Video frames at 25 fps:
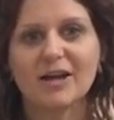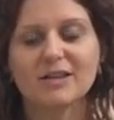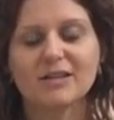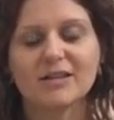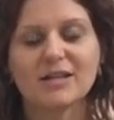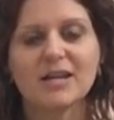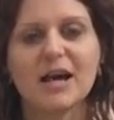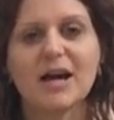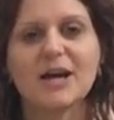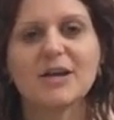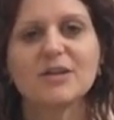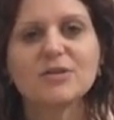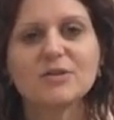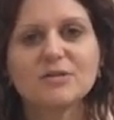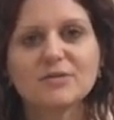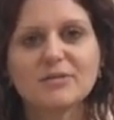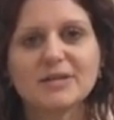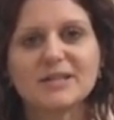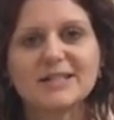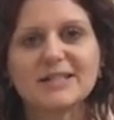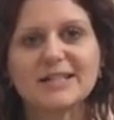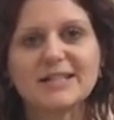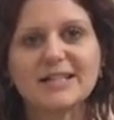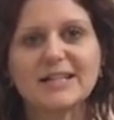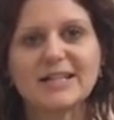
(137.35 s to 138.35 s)
The other
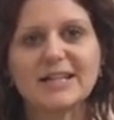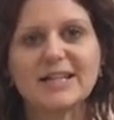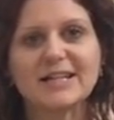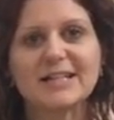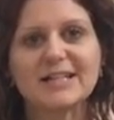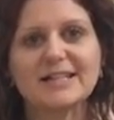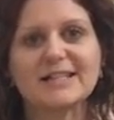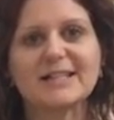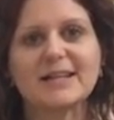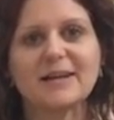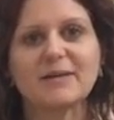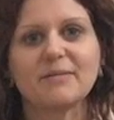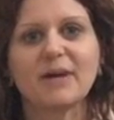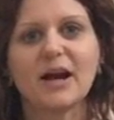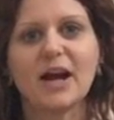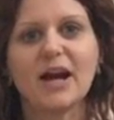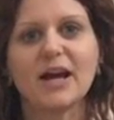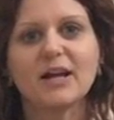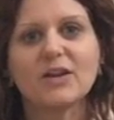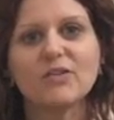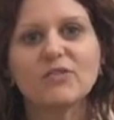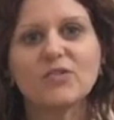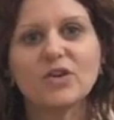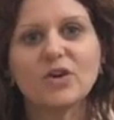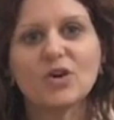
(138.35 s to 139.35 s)
reason is I'm
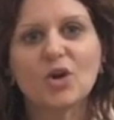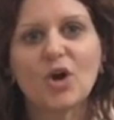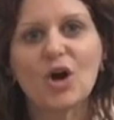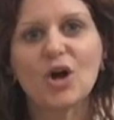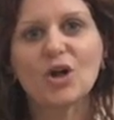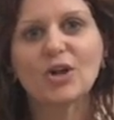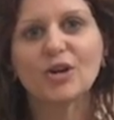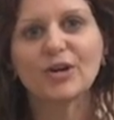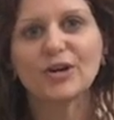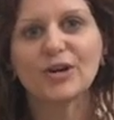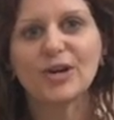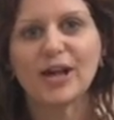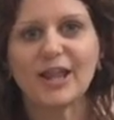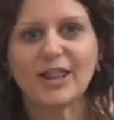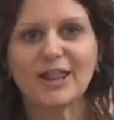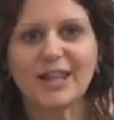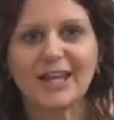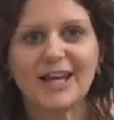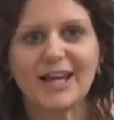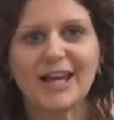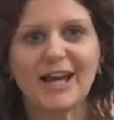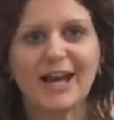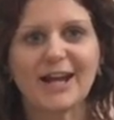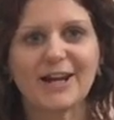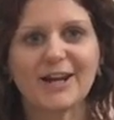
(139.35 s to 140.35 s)
kind of an all or
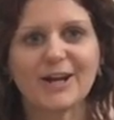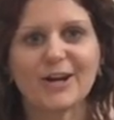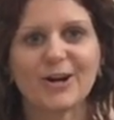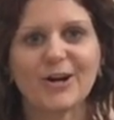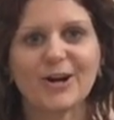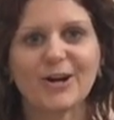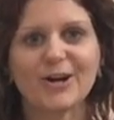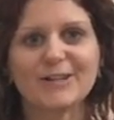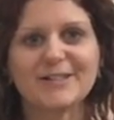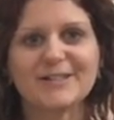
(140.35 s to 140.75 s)
nothing kind of girl.